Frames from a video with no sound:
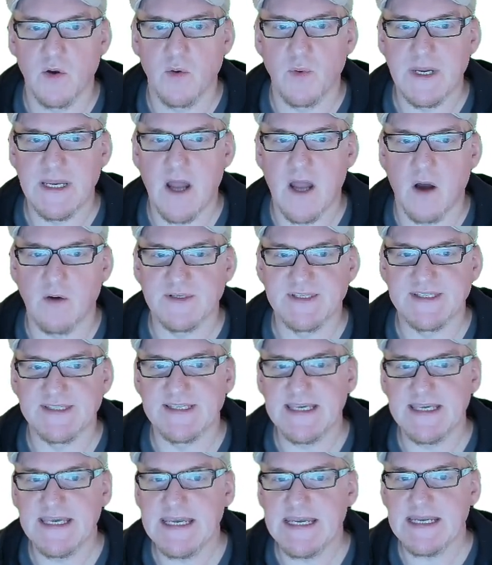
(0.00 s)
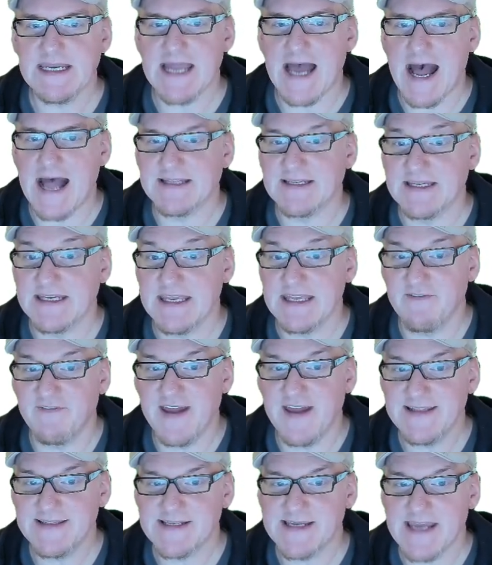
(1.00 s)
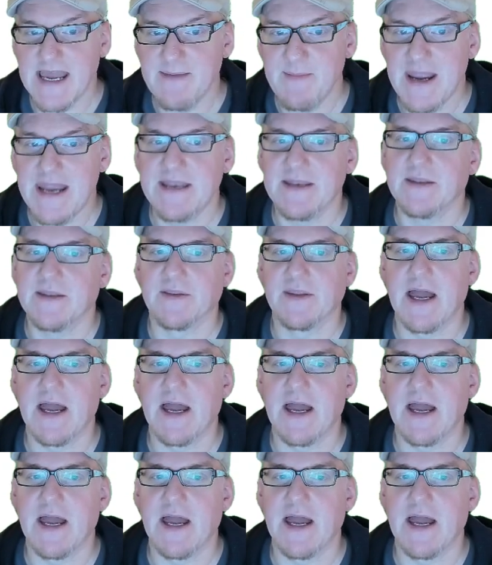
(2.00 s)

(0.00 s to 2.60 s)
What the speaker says: we now see that the event came in,